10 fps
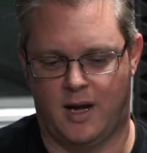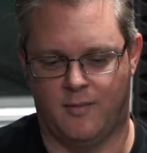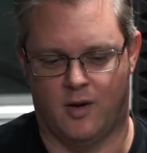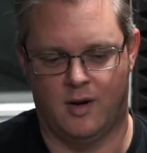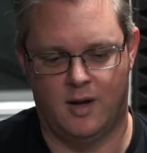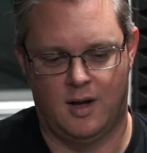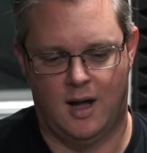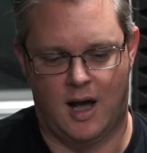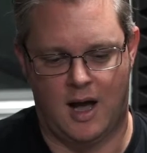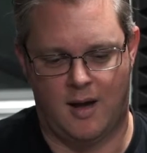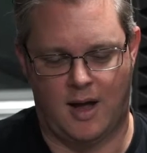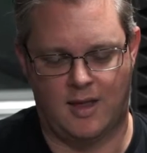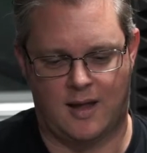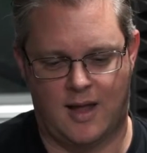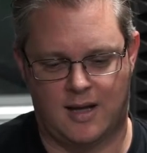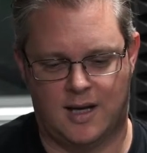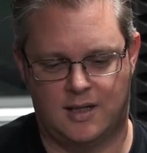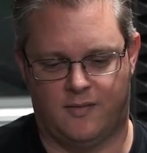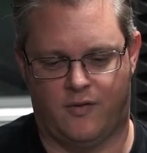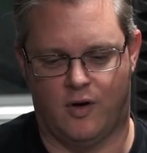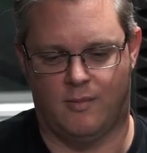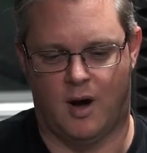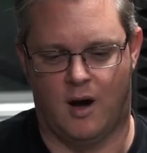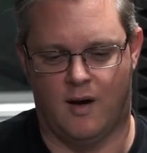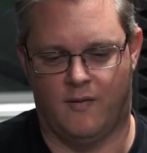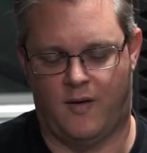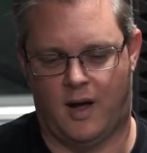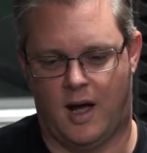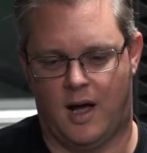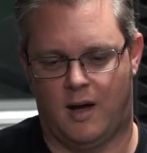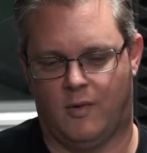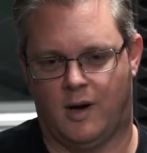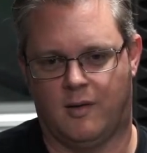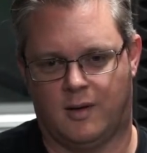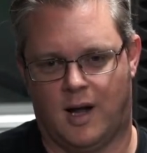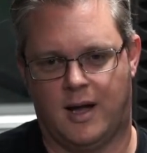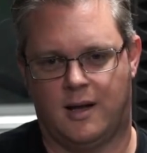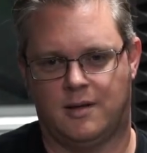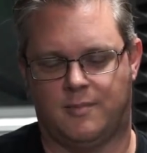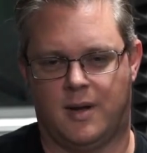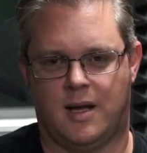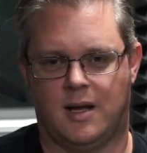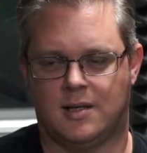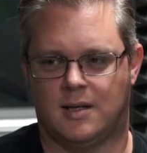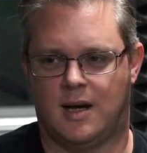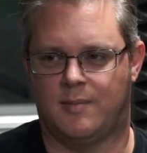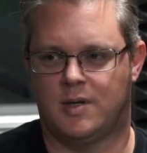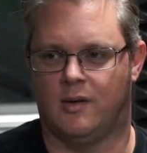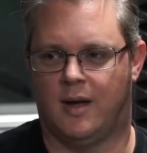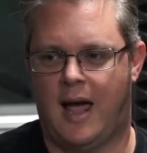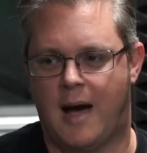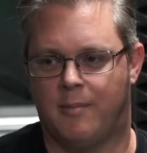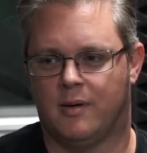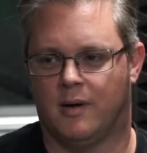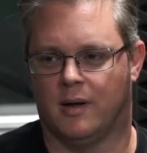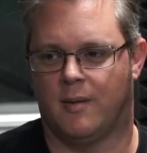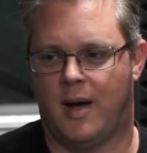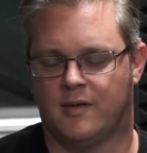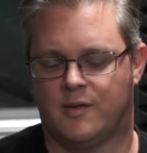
anymore, uh, and and that takes the form of uh, what it would like to be is an absolute cap on the amount